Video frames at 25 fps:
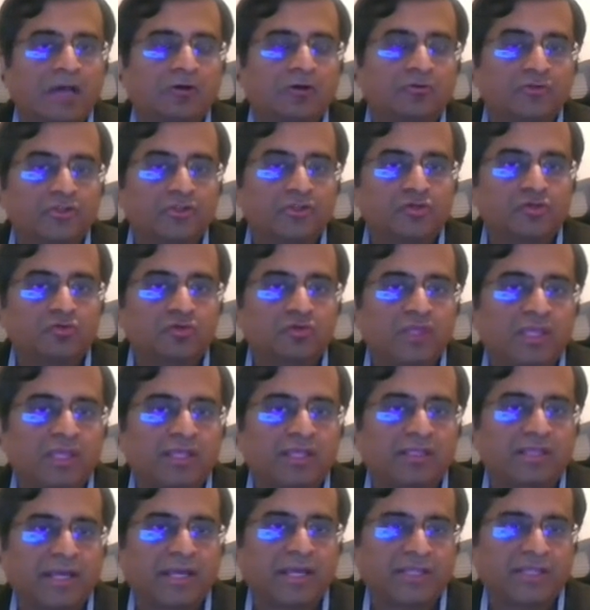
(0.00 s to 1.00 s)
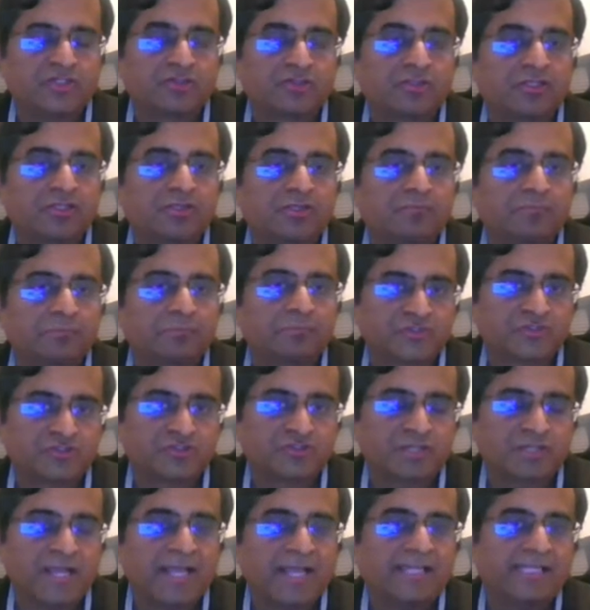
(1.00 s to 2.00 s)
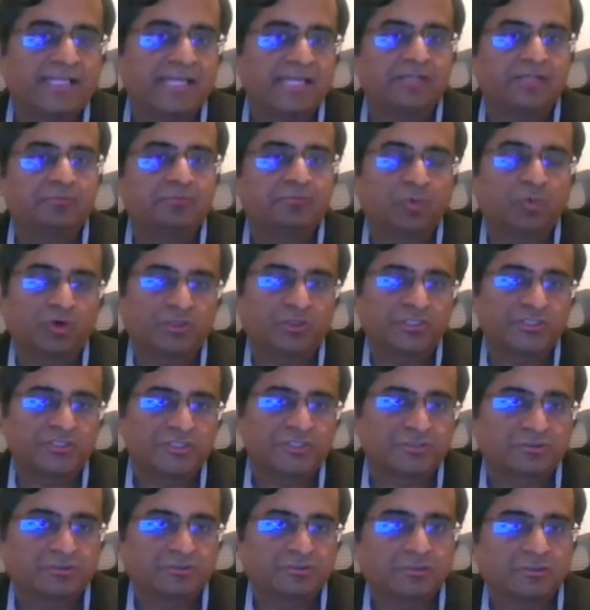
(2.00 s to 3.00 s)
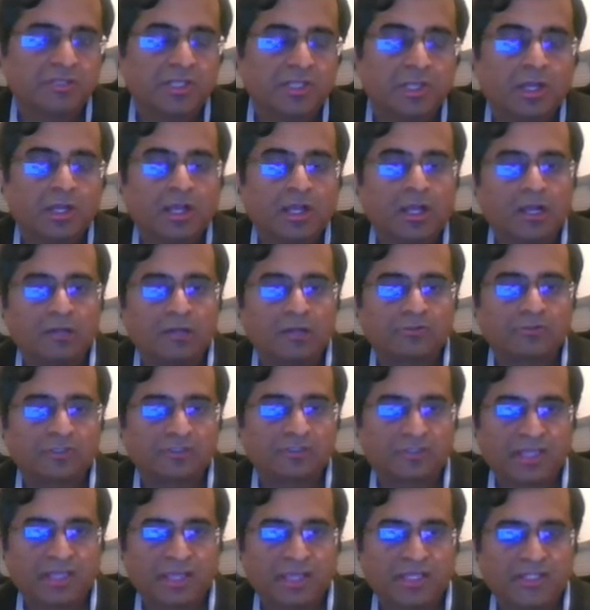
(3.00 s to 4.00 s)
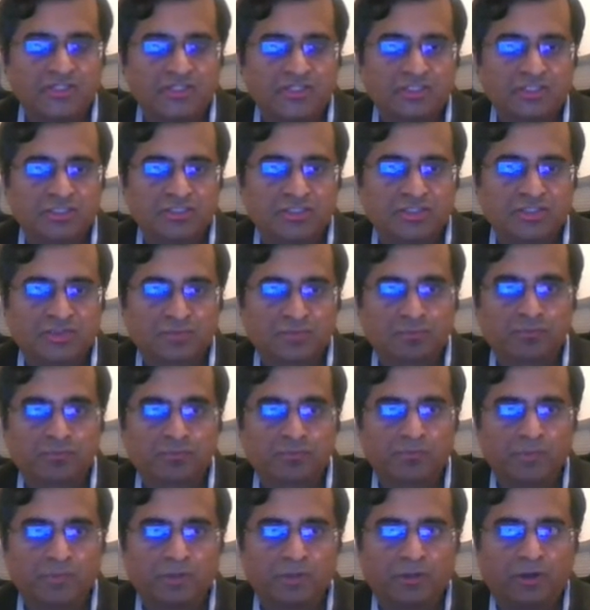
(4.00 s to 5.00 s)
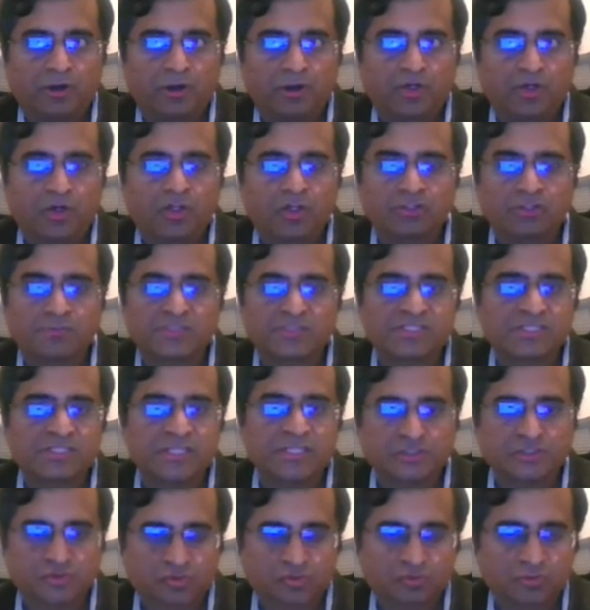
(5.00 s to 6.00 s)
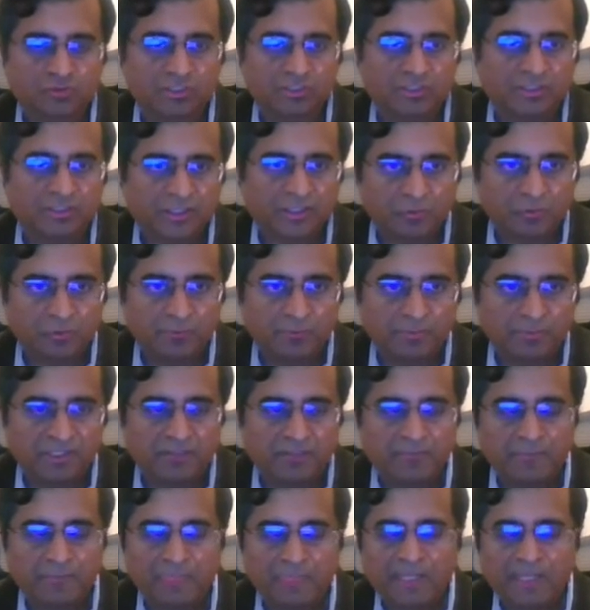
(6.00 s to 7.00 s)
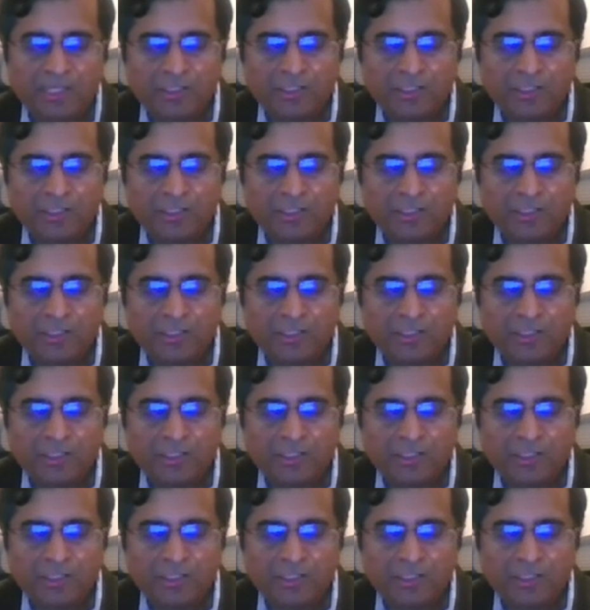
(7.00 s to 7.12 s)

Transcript: Now you can actually track and monitor how the edge is autonomously controlling the equipment.